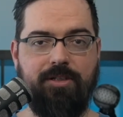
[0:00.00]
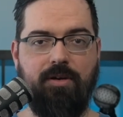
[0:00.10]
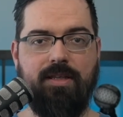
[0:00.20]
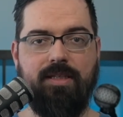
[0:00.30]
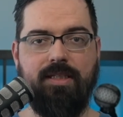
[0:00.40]

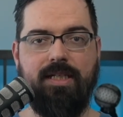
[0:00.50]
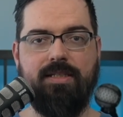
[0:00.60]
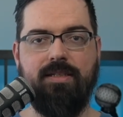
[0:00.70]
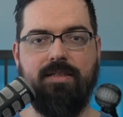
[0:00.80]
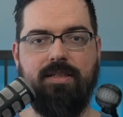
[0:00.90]
during the
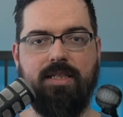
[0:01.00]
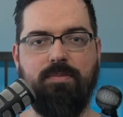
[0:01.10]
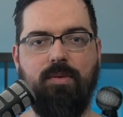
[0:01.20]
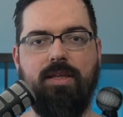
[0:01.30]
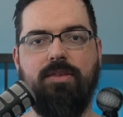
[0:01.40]
Linux
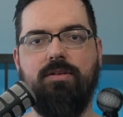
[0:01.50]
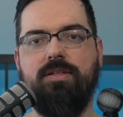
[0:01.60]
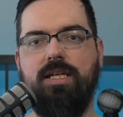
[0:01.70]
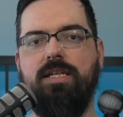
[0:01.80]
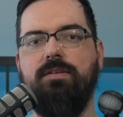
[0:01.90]

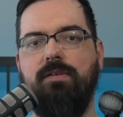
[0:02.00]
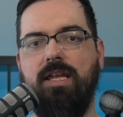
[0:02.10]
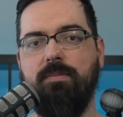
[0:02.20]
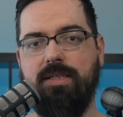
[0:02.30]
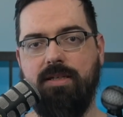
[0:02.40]
6.13
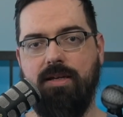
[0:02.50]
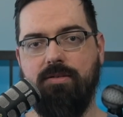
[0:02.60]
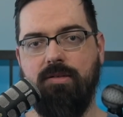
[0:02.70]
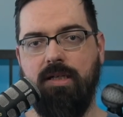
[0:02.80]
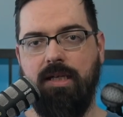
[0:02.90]
development
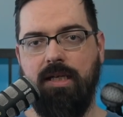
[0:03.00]
cycle.